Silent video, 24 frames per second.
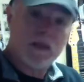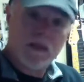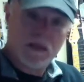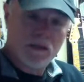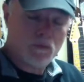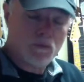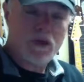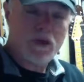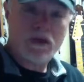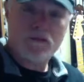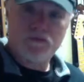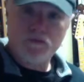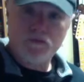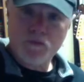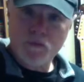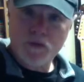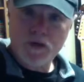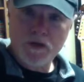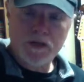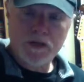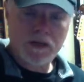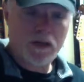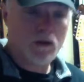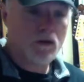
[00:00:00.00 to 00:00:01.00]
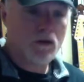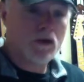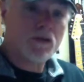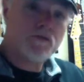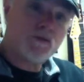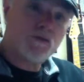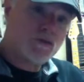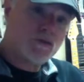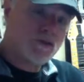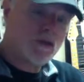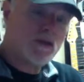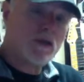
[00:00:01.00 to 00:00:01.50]
we got 40 now. If
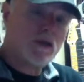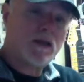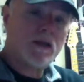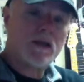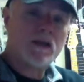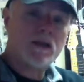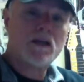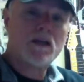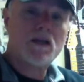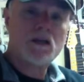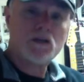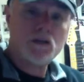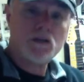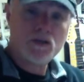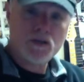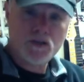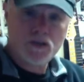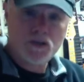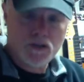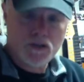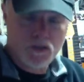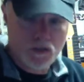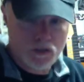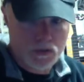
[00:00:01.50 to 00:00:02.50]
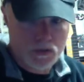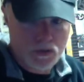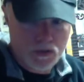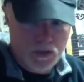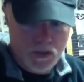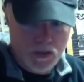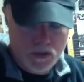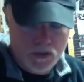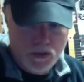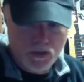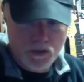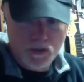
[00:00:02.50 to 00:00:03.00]
you start adding colors to
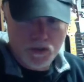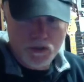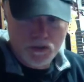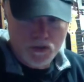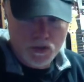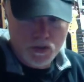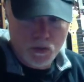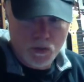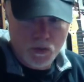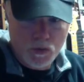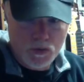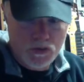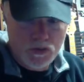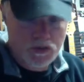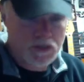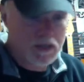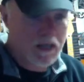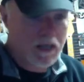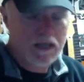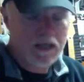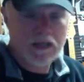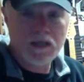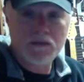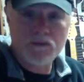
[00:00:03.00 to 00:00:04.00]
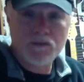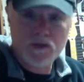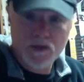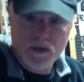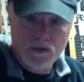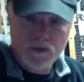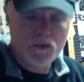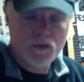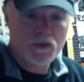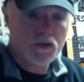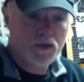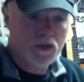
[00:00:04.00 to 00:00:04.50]
each of those chords, 9, 11, and
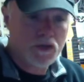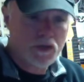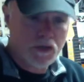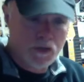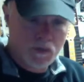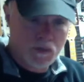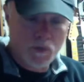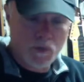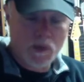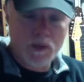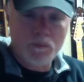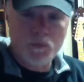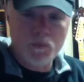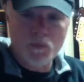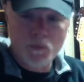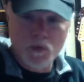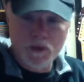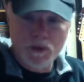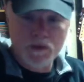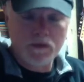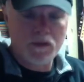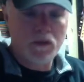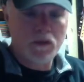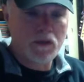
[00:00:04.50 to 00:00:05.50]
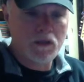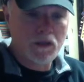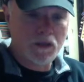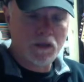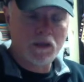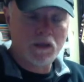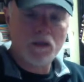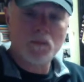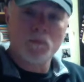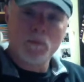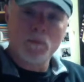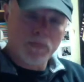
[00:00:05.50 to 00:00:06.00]
13, the proper one in the
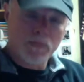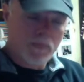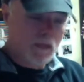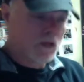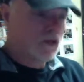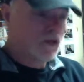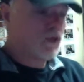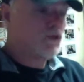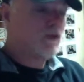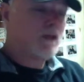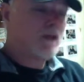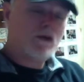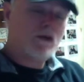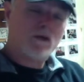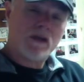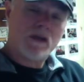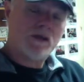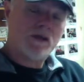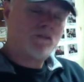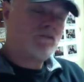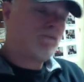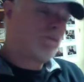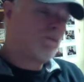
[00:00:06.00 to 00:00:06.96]
key, you now have,